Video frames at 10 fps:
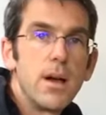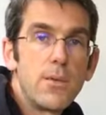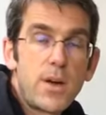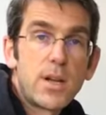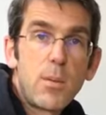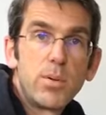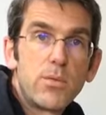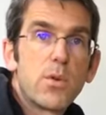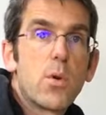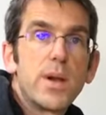I've had a couple
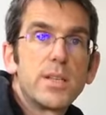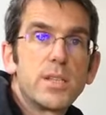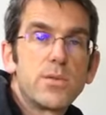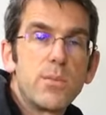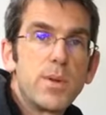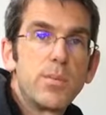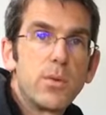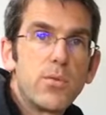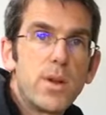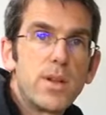of requests from
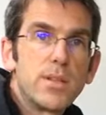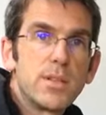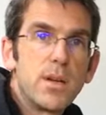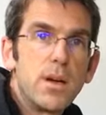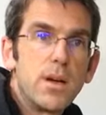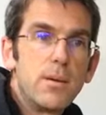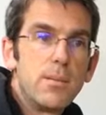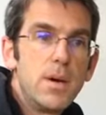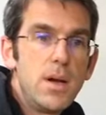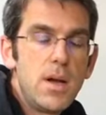people on Reddit
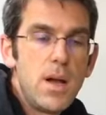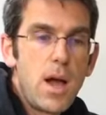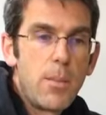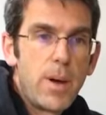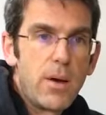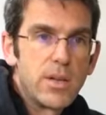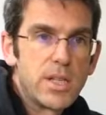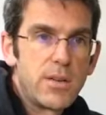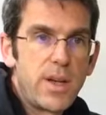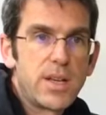um, about a
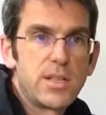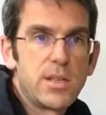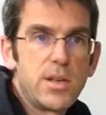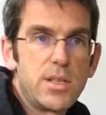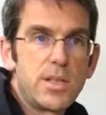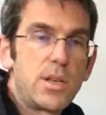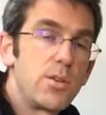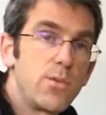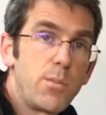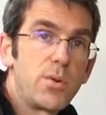set of exercises I
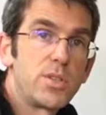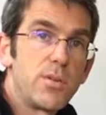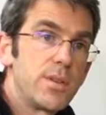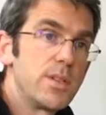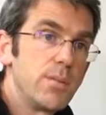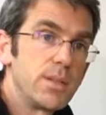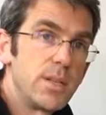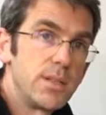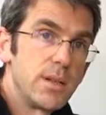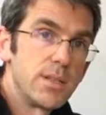do for posterior tibial
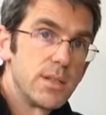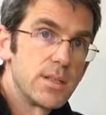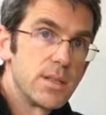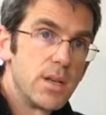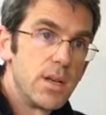tendonitis.